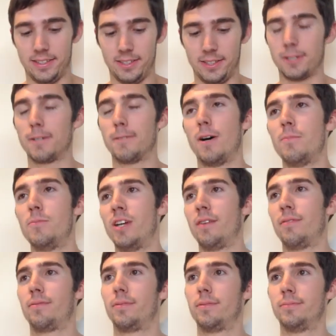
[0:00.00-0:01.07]
Look, I'm
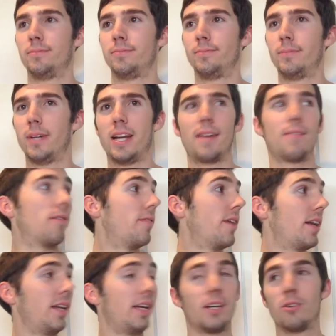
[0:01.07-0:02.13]
Jeff, but everyone
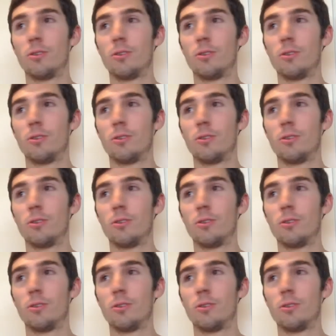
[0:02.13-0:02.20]
around here